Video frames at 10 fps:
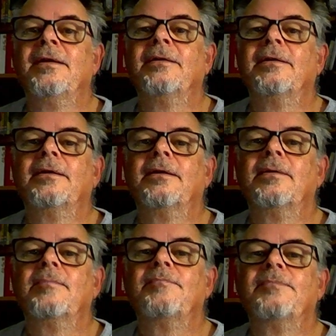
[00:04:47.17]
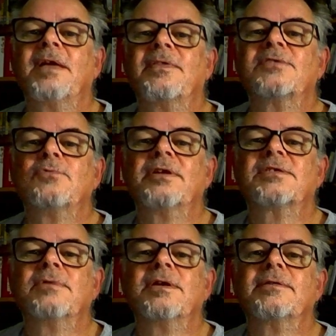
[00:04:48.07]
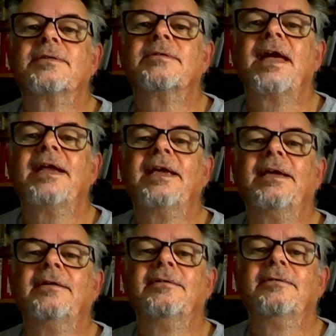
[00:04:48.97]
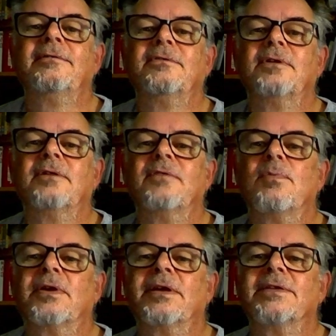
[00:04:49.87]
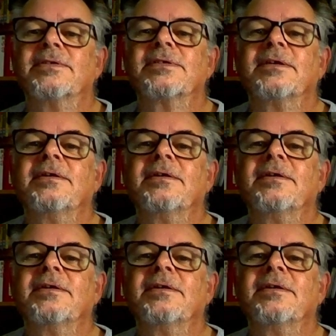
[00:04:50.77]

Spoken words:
Now this works with any of your plugins,